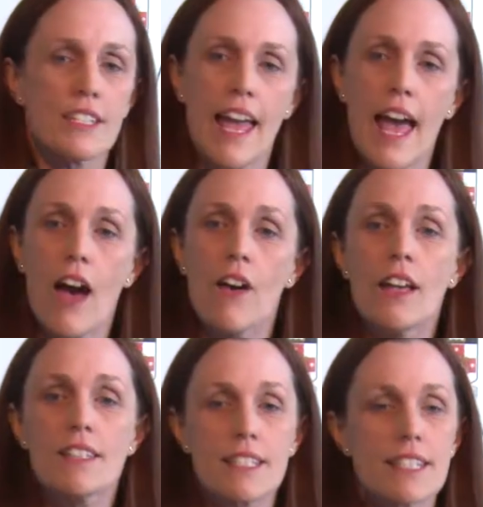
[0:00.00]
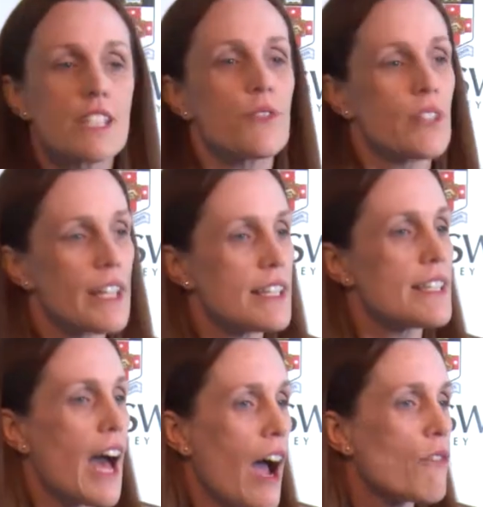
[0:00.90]
and how successful leaders
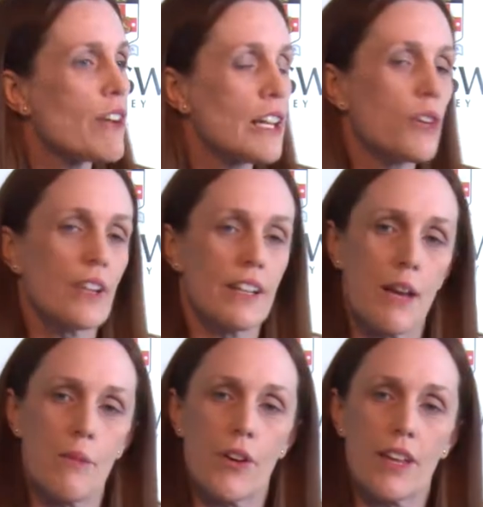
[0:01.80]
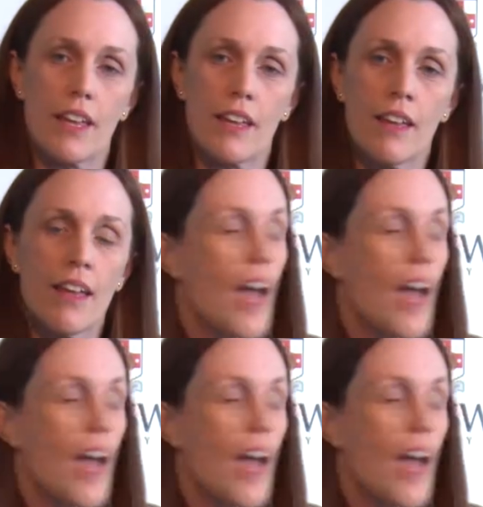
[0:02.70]
are really good at networking.